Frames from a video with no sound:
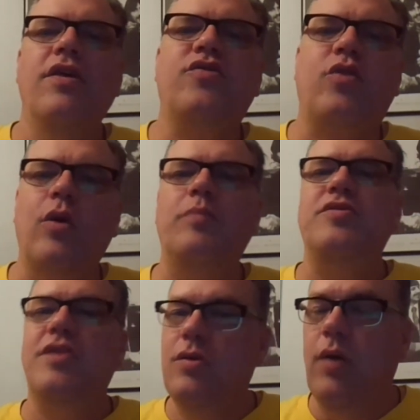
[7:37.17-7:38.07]
This group,
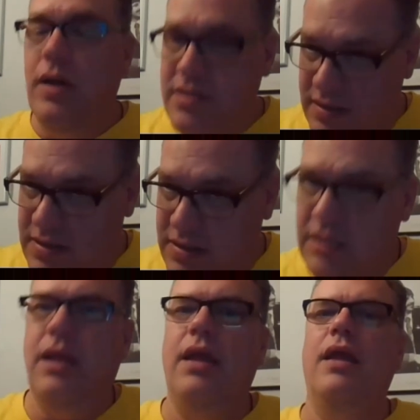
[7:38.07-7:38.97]
too,
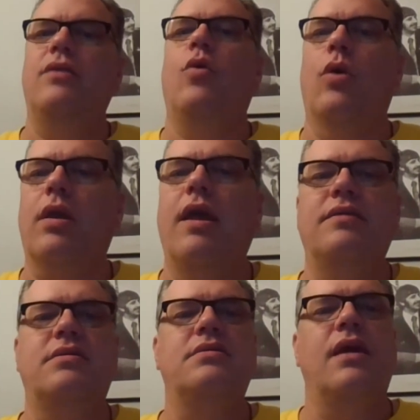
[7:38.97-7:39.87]
assisted in court
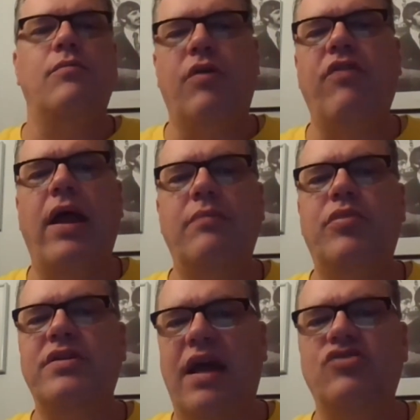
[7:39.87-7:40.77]
cases and provided
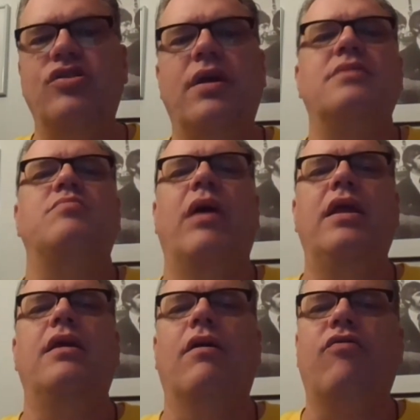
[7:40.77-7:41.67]
protection as
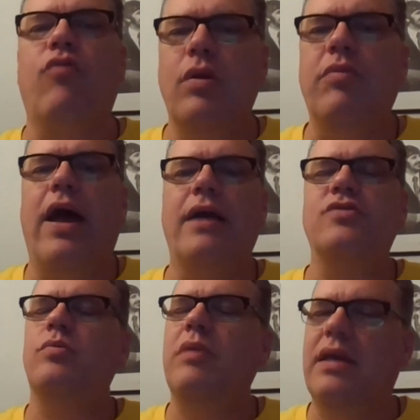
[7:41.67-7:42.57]
many young free
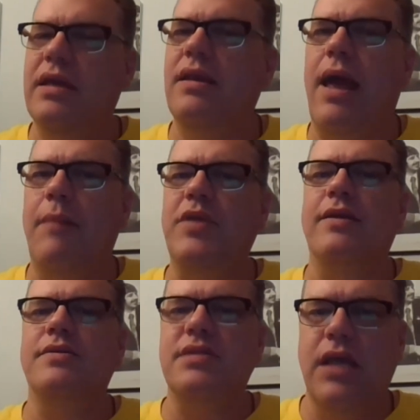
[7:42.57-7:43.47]
blacks would be kidnapped
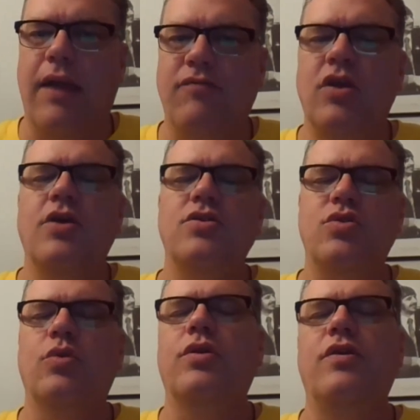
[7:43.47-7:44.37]
and enslaved.
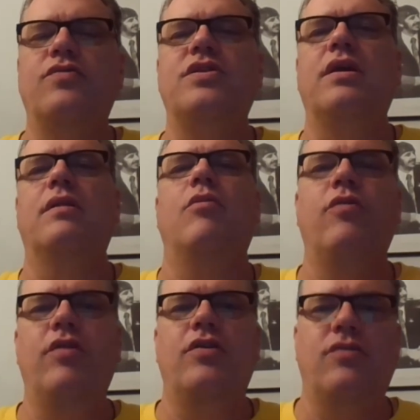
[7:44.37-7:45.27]
Certainly you've seen the
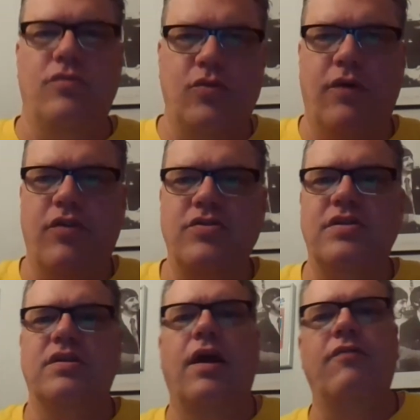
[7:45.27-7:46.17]
movie 12 Years
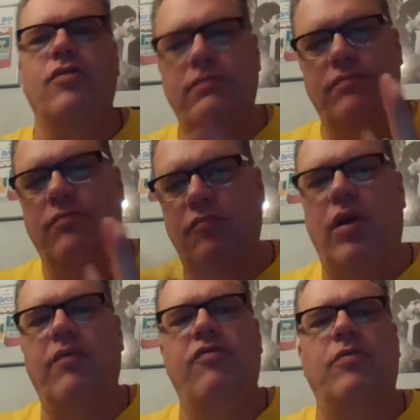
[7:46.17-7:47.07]
a Slave. You're
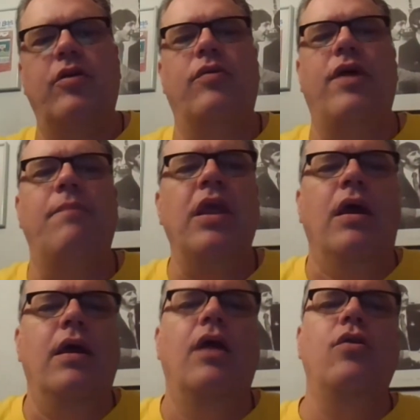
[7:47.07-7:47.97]
probably familiar with that.
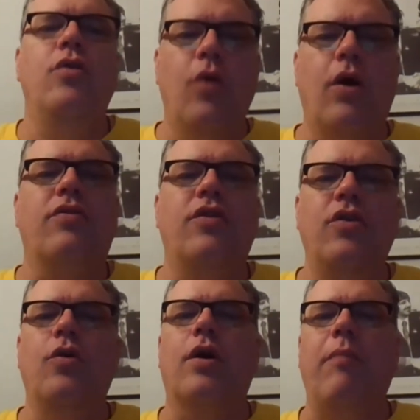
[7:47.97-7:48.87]
In New York, the
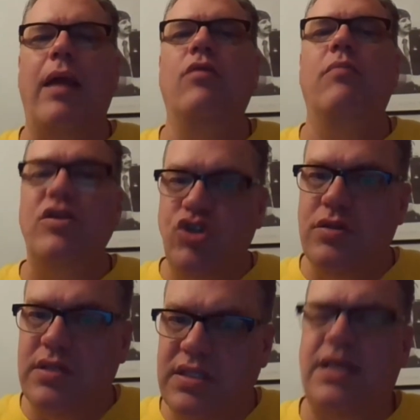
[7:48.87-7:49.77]
New York
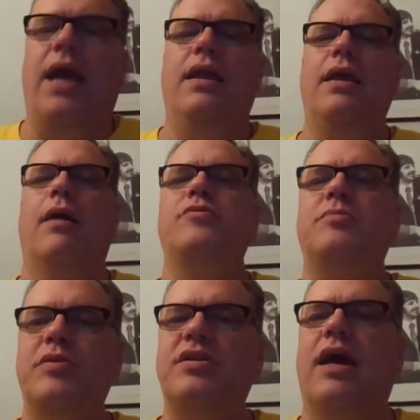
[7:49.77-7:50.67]
Manumission Society helped
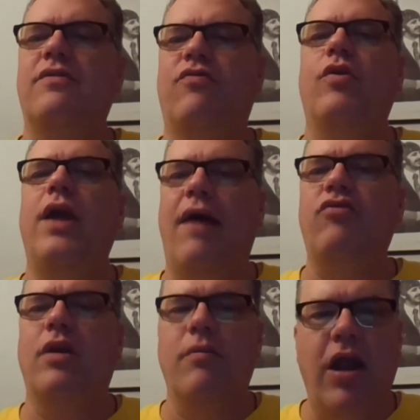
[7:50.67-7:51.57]
to protect free
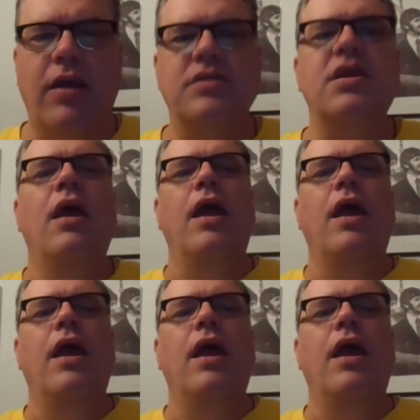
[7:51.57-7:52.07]
African Americans.